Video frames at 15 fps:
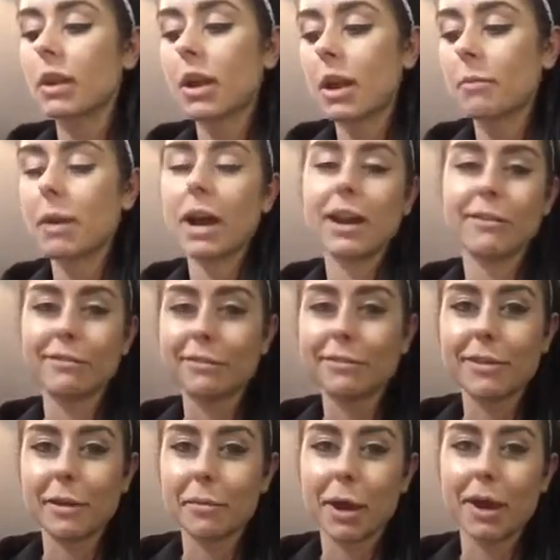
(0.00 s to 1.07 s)
I'm kind
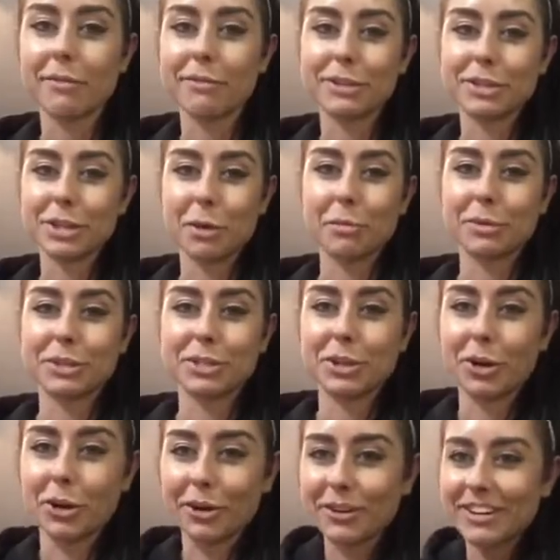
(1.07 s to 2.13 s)
of the jump and
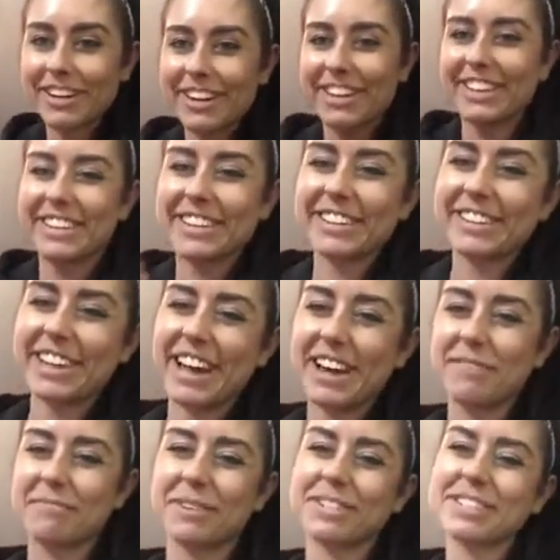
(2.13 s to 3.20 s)
start
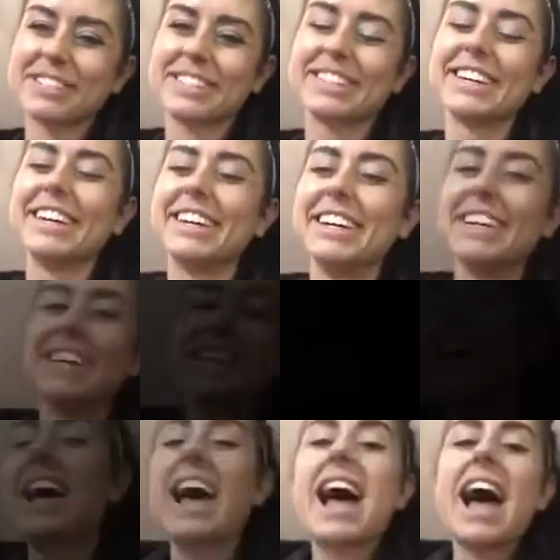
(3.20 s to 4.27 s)
kind of person.
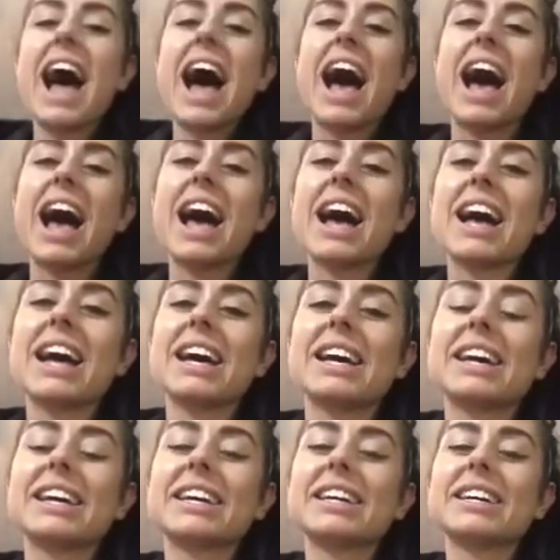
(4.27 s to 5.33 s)
I
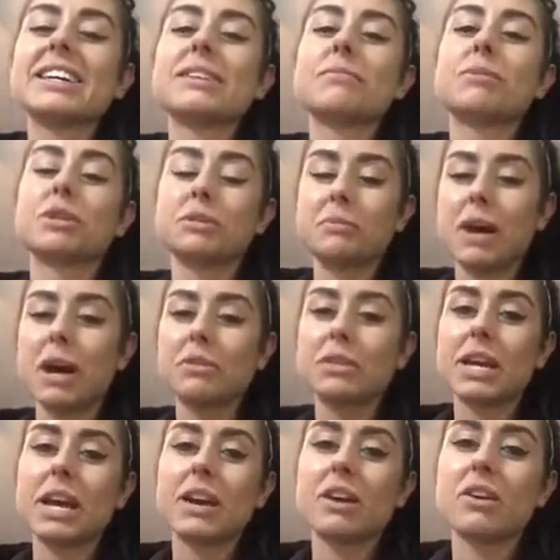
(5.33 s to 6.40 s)
booked my
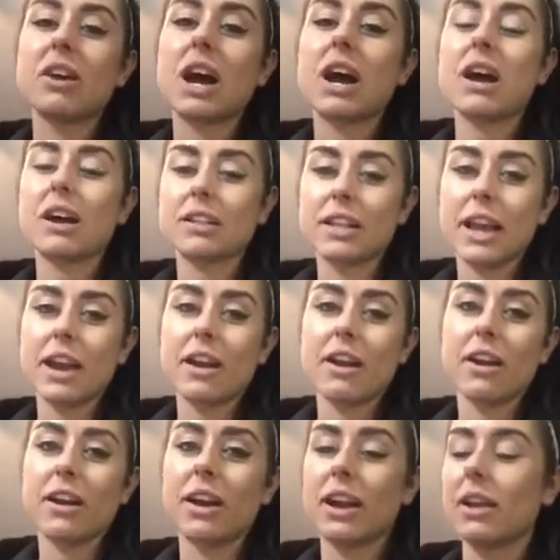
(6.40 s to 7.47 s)
hotel. I got
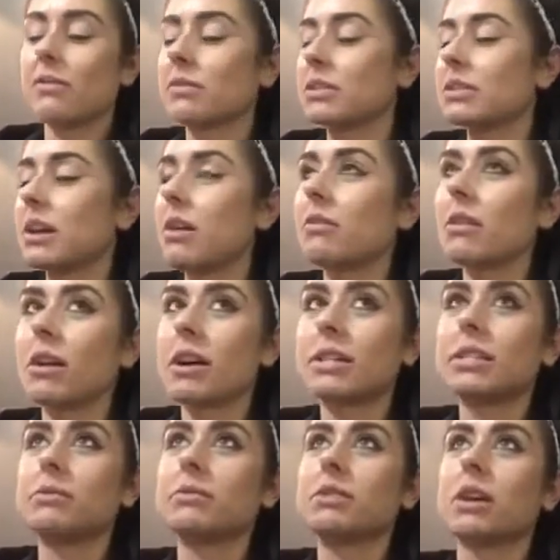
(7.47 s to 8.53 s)
there and it was so
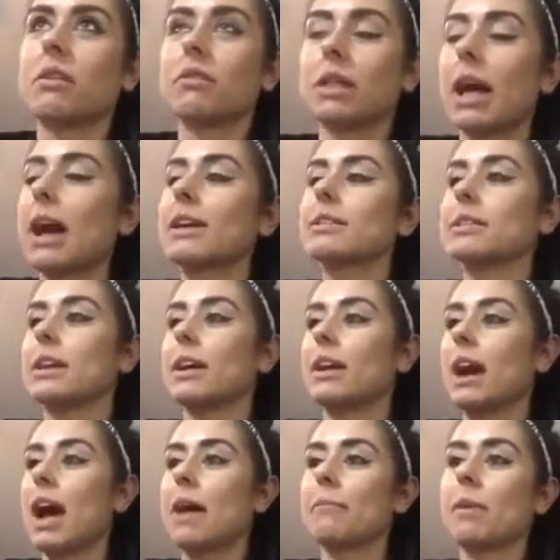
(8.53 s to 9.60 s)
nice. It was so
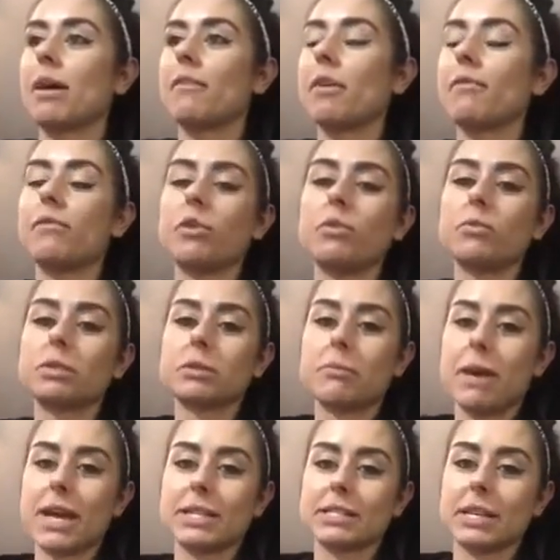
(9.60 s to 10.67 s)
relaxing. My view was
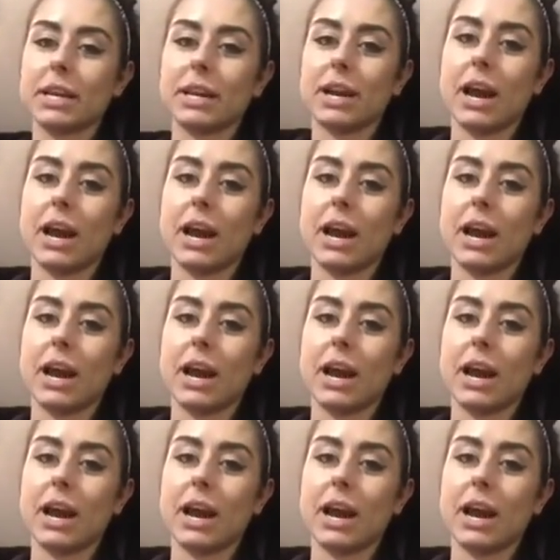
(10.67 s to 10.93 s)
amazing.